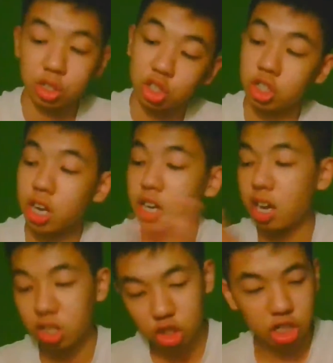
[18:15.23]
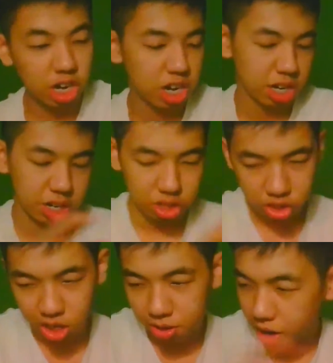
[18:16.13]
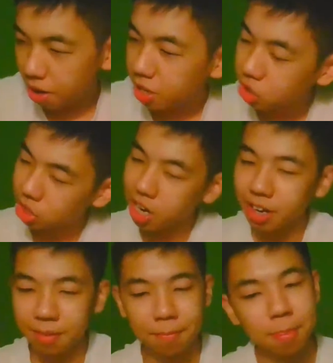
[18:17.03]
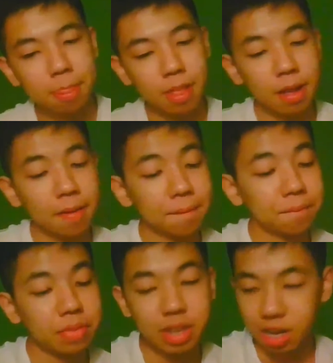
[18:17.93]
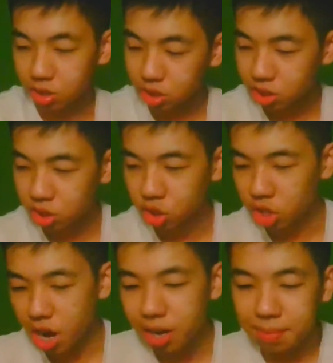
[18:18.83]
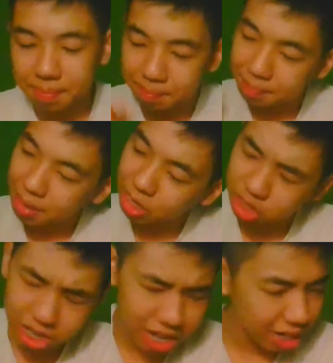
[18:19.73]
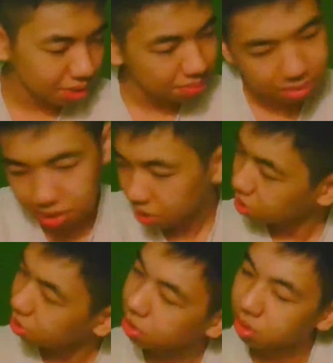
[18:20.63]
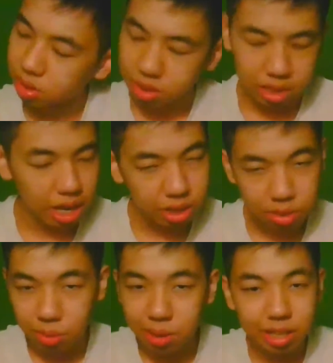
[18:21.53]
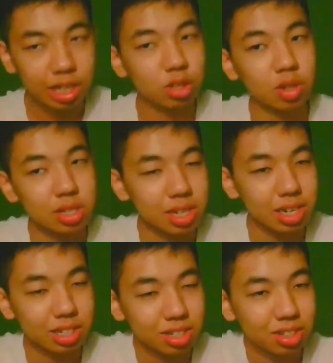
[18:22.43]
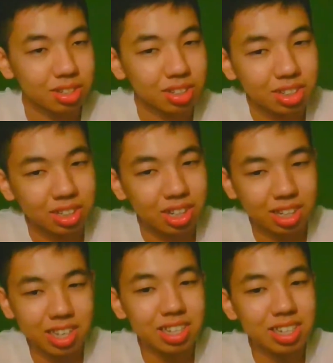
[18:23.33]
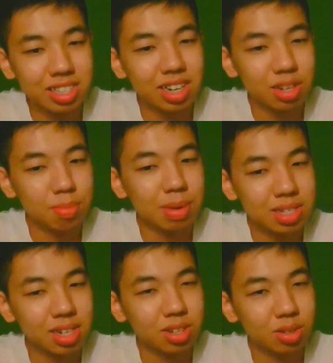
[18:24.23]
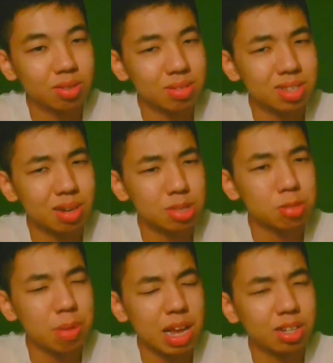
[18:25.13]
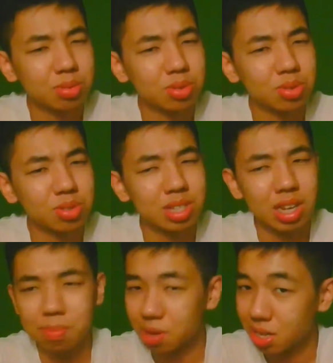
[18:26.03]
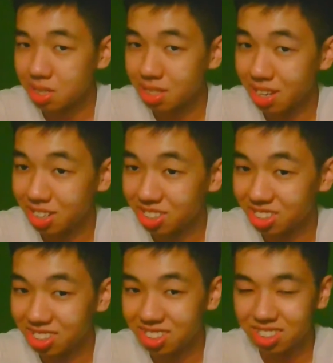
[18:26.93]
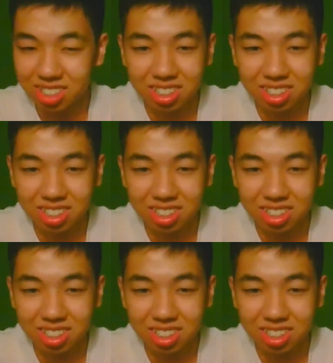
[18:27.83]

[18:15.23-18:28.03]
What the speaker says: check and check, check, I check. Yeah, you just check, I check, then you already can translate. The thing is that you must take note of some spelling rules and pronunciations.